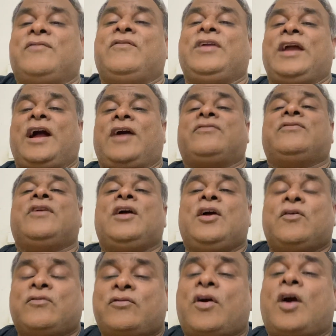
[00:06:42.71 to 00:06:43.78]
We have
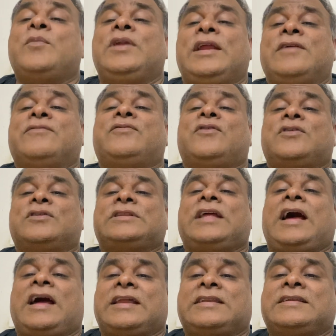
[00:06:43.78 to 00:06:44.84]
formulae for
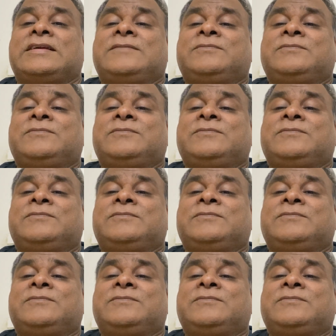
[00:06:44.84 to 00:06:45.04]
that.